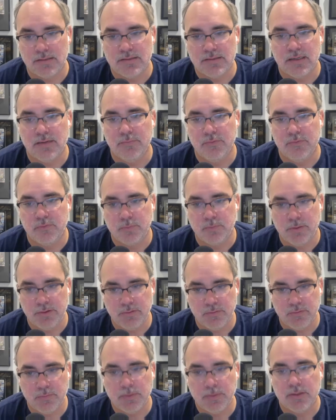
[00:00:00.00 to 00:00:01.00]
of time was
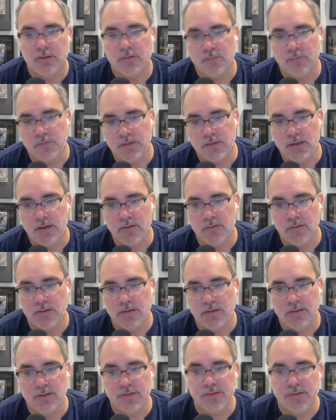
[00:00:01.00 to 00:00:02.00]
spent on
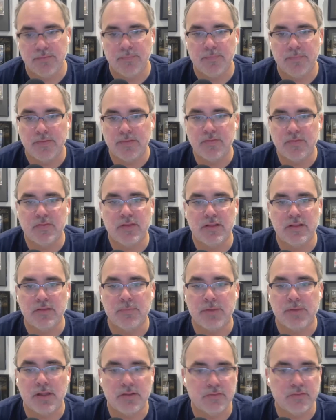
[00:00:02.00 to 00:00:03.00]
Flaaghra. Like that's the thing. The
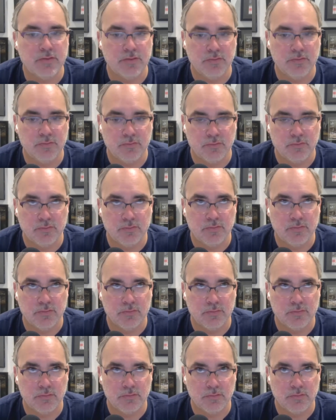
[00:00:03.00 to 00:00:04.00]
bosses just
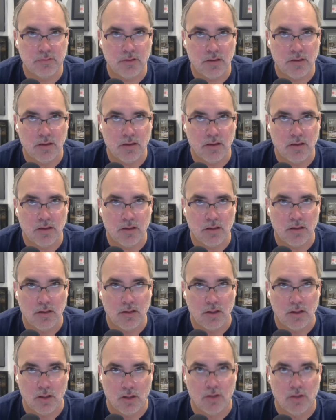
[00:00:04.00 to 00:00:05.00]

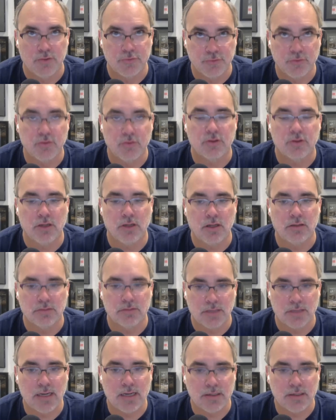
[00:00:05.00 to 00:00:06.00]
all took a
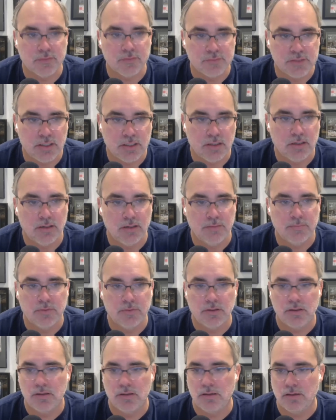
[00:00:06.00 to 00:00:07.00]
lot of time.
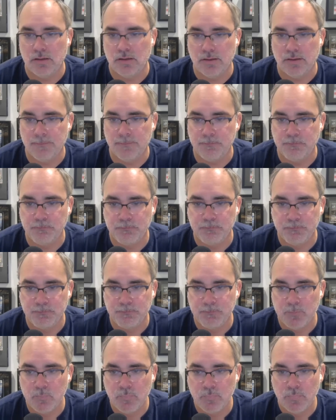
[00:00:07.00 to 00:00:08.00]
Um,
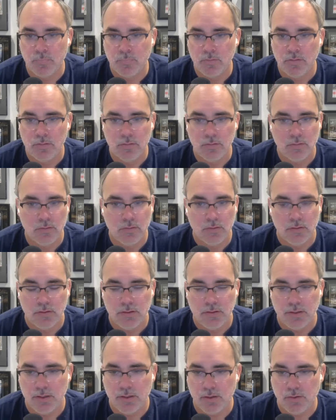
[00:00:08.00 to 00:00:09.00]

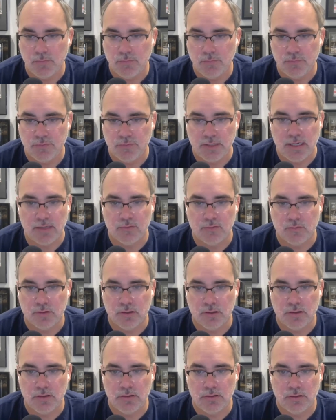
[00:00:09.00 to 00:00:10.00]
you know,
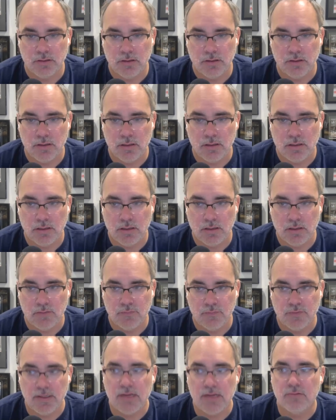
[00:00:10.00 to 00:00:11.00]
Flaaghra. Uh,
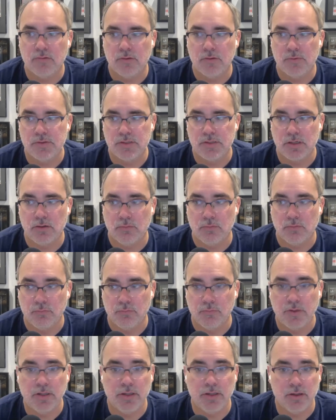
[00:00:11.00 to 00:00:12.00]
Flaaghra was a
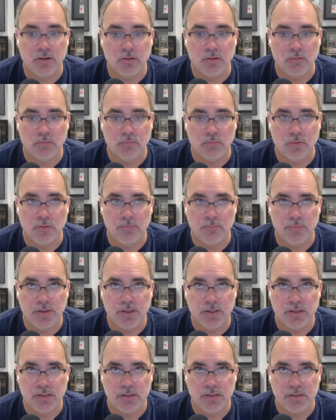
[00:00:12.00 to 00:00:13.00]
really hard one
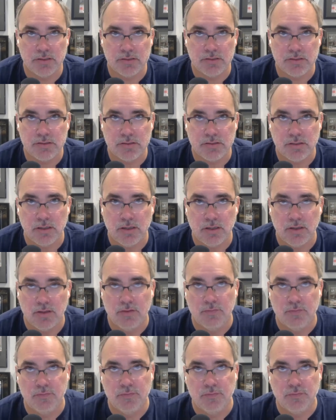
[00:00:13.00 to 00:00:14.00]
because
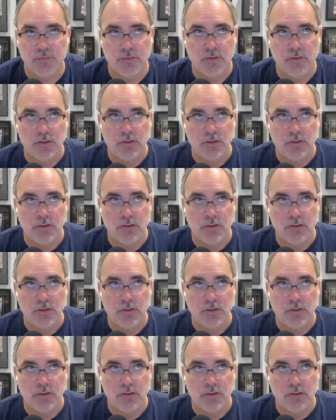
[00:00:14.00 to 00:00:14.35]
of